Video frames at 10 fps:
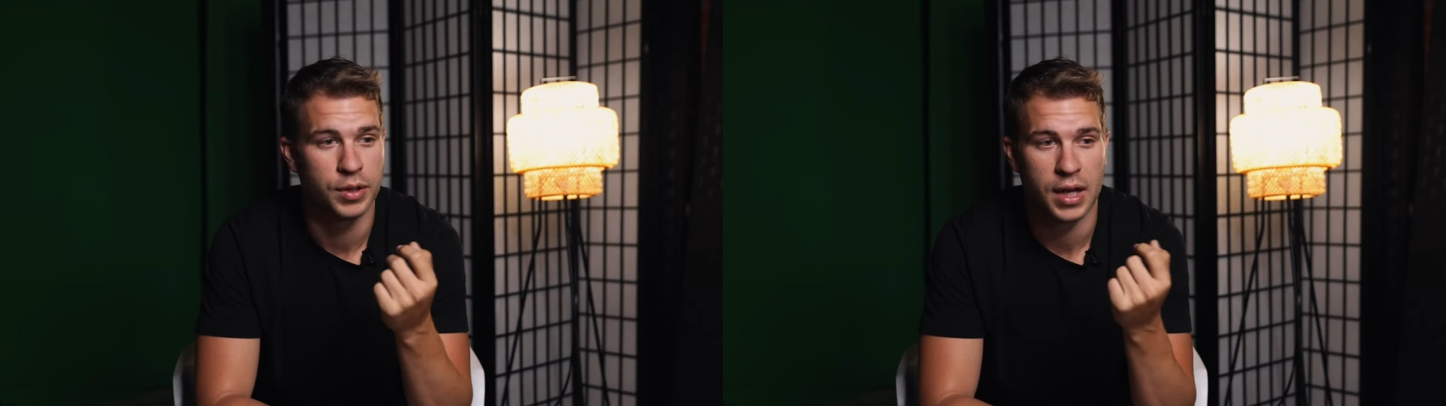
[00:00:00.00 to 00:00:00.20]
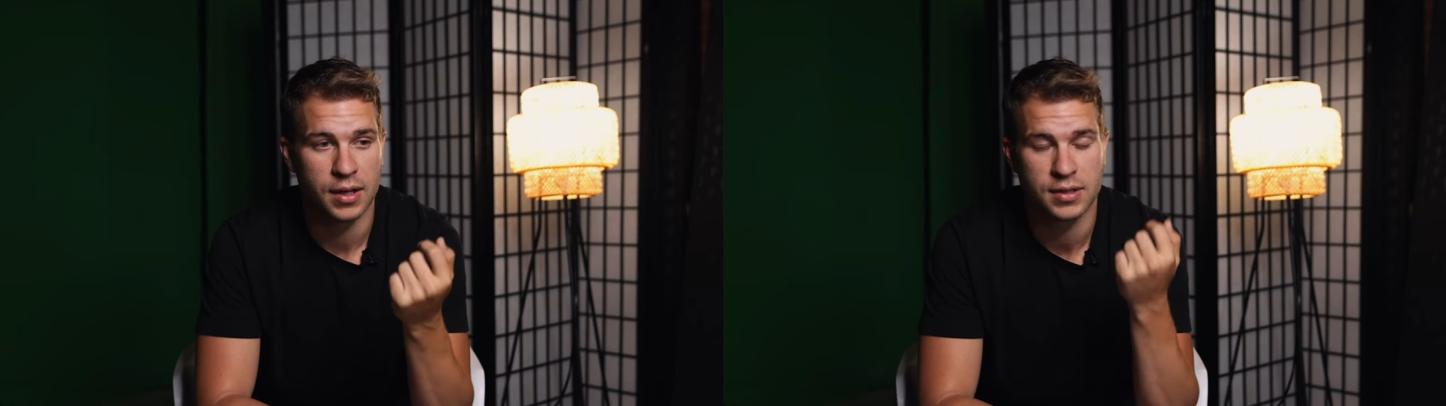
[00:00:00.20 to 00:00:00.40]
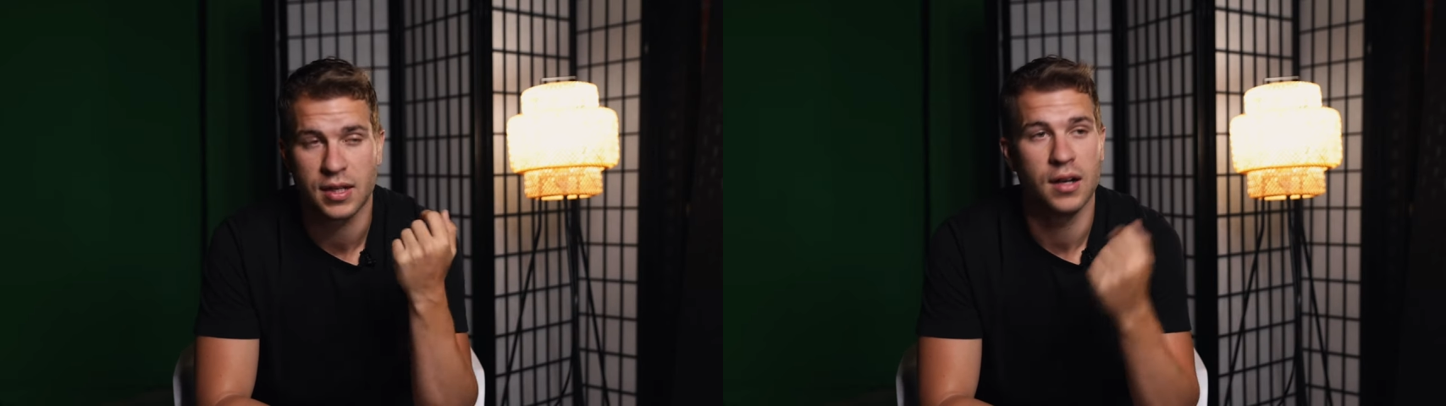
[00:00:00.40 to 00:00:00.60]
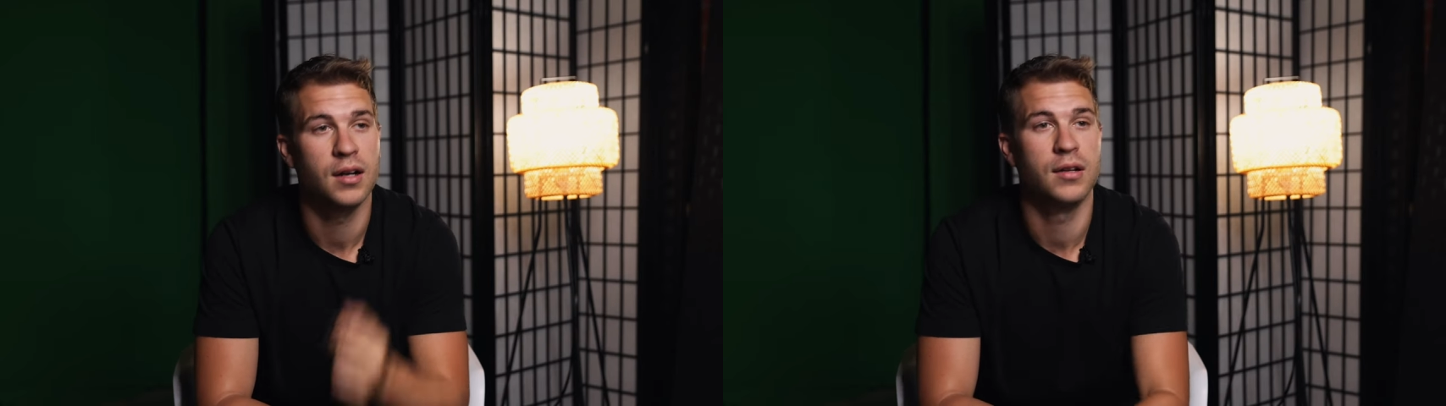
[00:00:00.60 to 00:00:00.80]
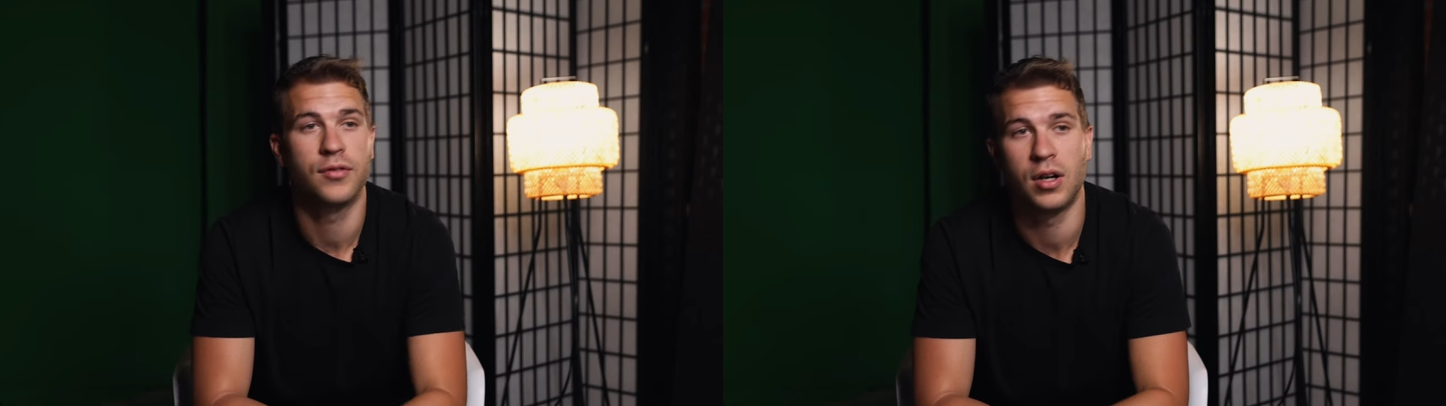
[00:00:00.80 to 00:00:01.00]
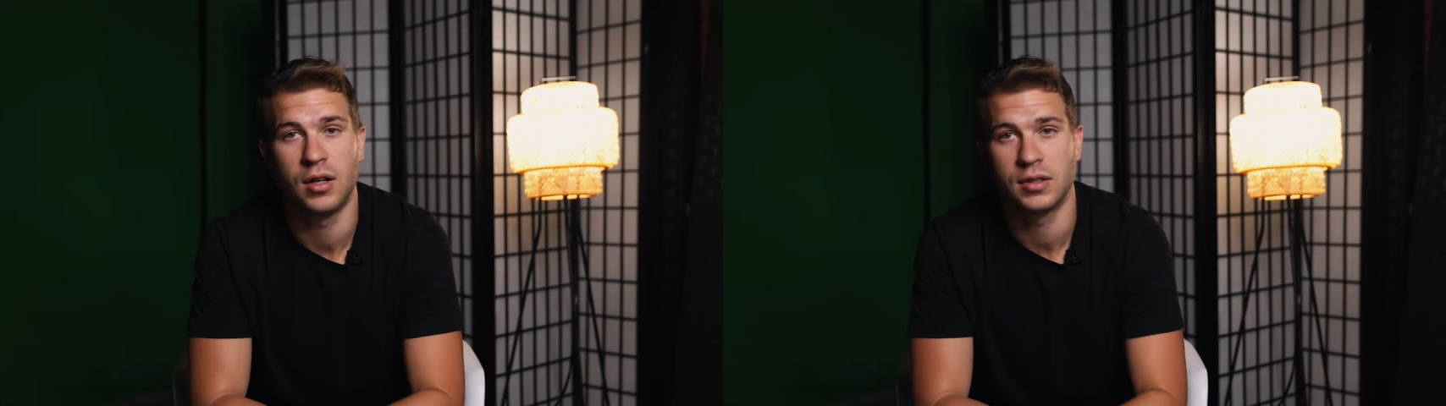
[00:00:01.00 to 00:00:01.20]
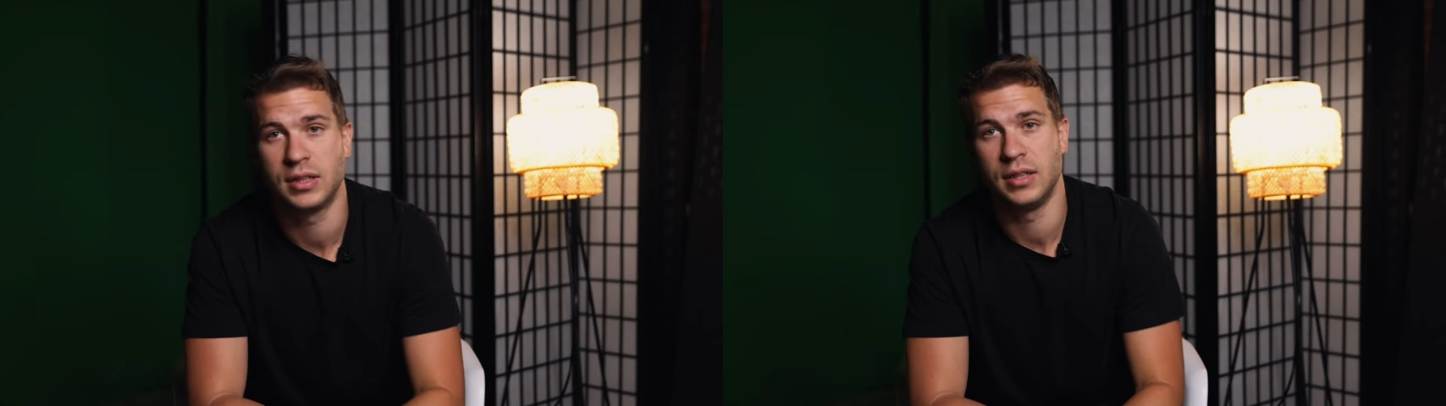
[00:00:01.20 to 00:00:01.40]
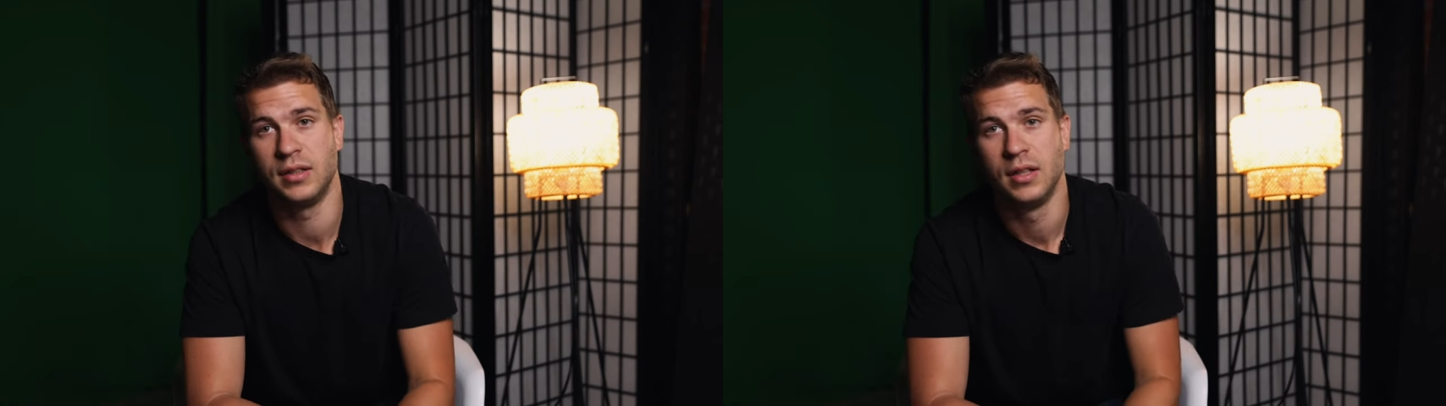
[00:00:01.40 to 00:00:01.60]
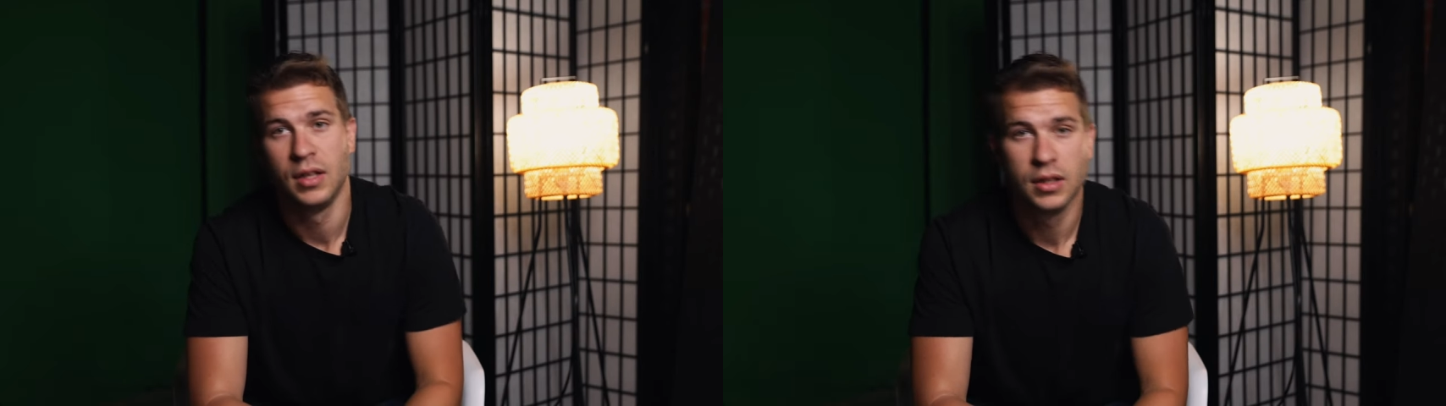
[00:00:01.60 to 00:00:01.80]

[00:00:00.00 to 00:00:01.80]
We got a ton of content